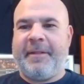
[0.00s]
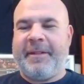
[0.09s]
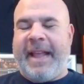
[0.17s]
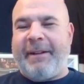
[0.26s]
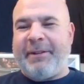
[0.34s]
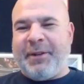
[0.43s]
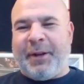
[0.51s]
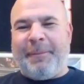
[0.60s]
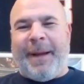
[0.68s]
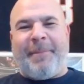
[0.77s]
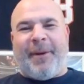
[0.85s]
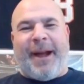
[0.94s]
yeah, I was holding
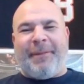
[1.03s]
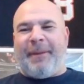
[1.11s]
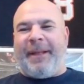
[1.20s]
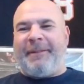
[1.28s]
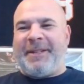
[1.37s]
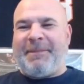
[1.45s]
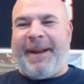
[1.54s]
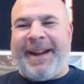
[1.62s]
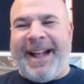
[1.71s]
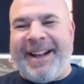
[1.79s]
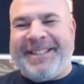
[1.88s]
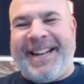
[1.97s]
my breath while he was spinning
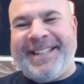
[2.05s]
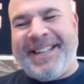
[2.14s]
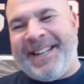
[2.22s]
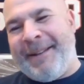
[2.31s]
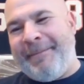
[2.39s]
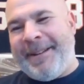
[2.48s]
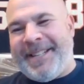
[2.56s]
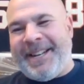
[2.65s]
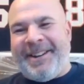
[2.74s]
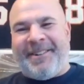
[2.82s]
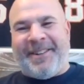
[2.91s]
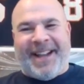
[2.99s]
out because I was like, tell me he's going
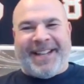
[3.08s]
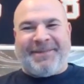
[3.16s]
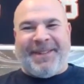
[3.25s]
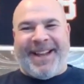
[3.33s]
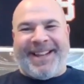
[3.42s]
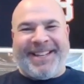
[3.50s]
to go against me on